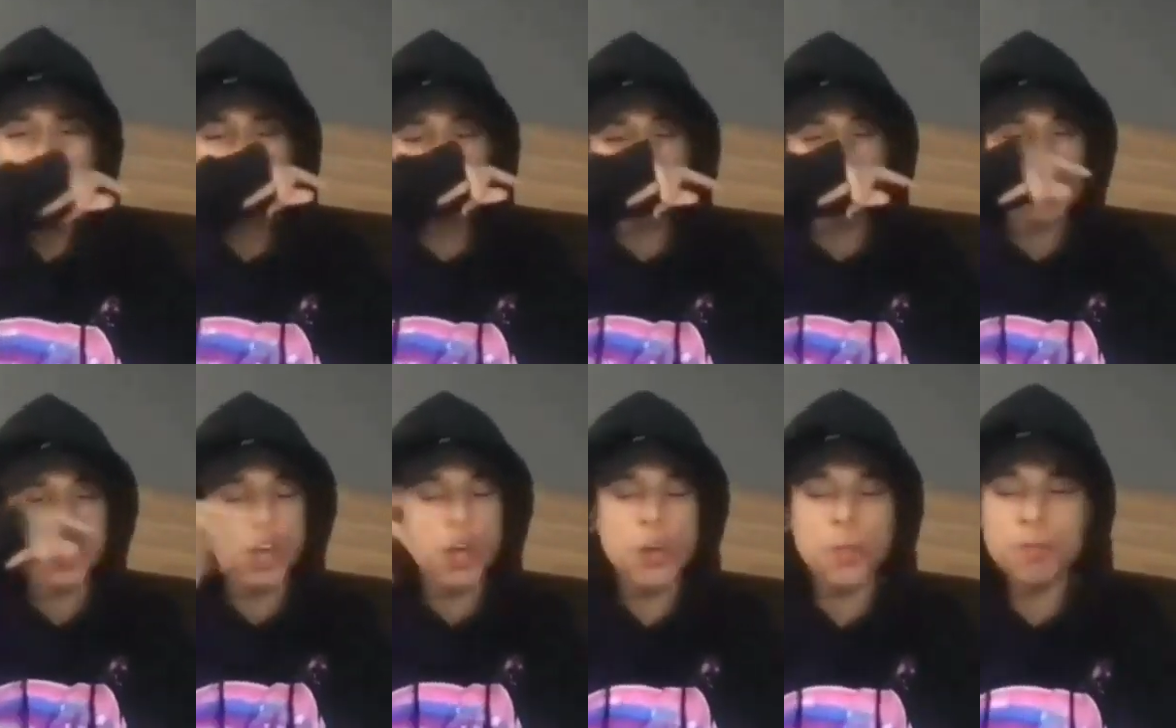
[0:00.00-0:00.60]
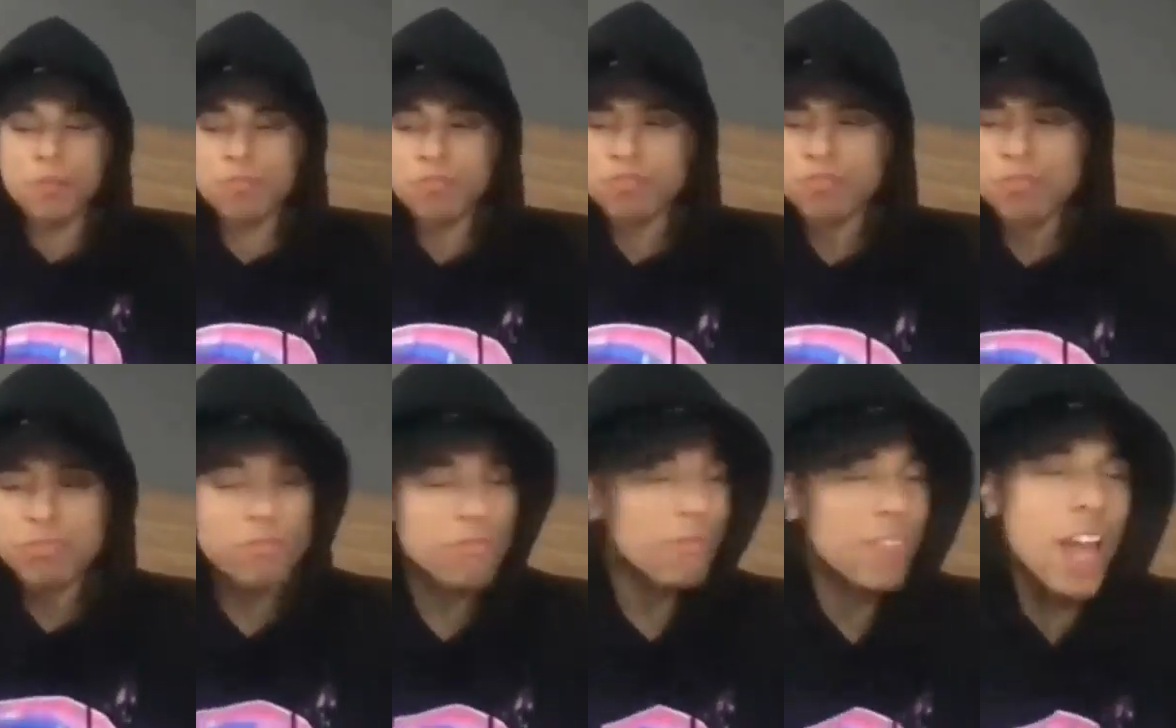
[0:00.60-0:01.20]
So
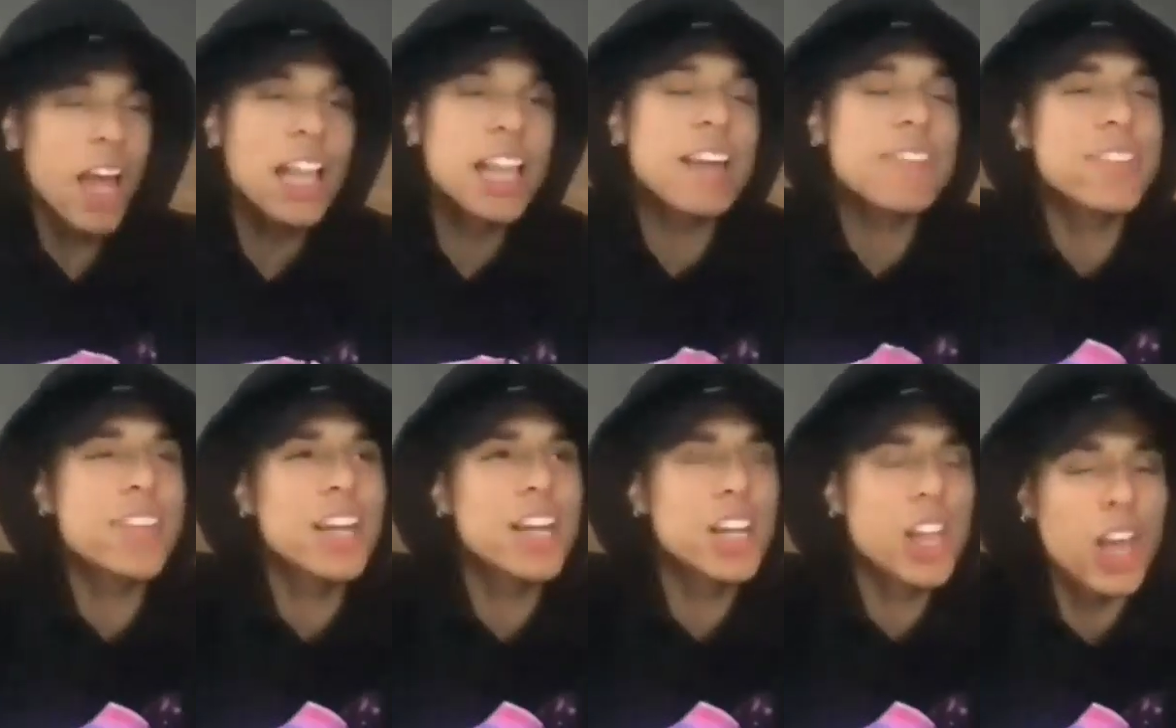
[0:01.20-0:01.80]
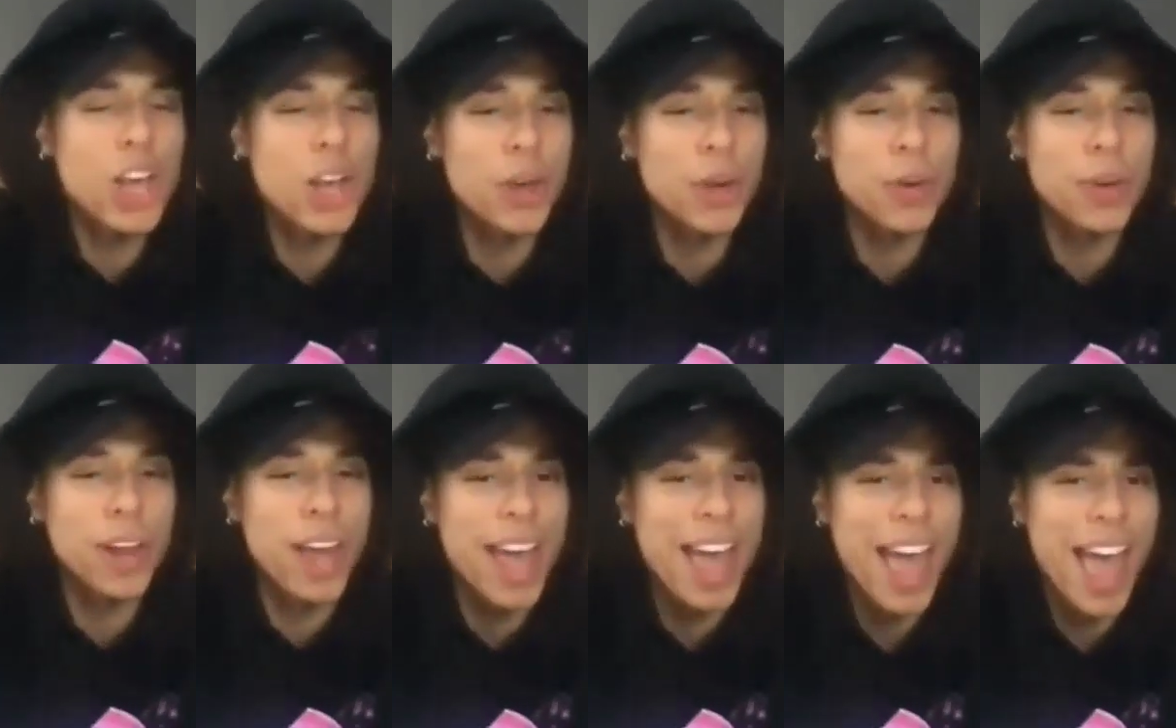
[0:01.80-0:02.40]
I left it
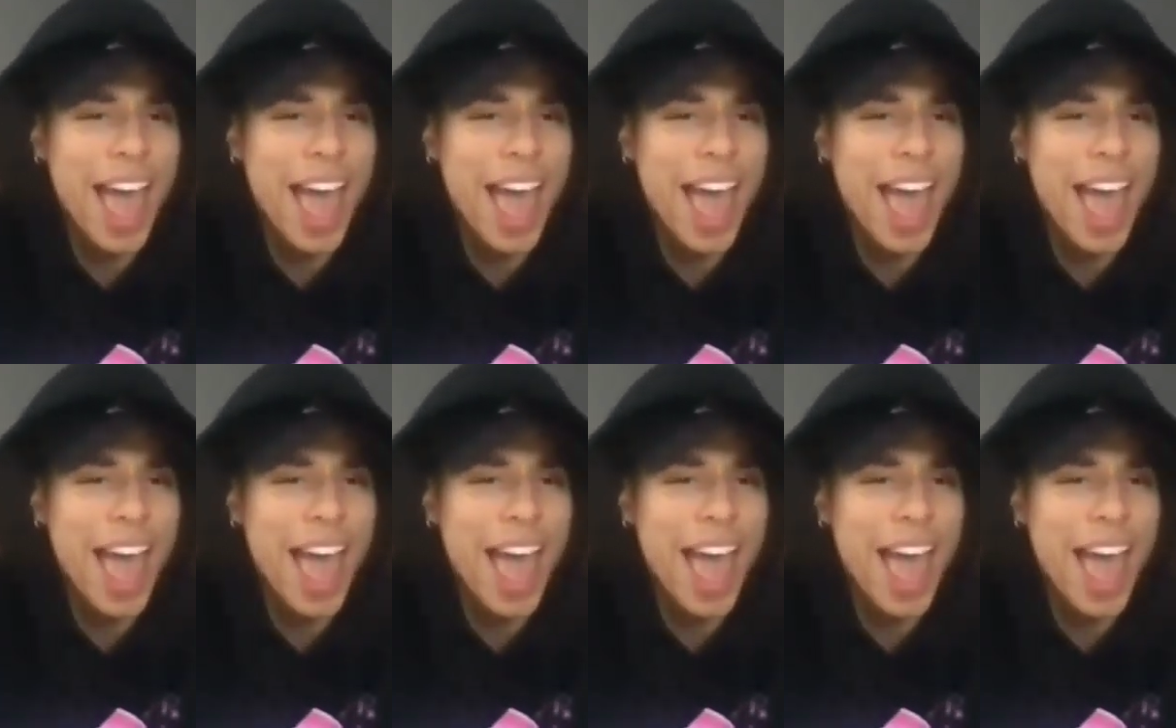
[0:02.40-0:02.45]
alone.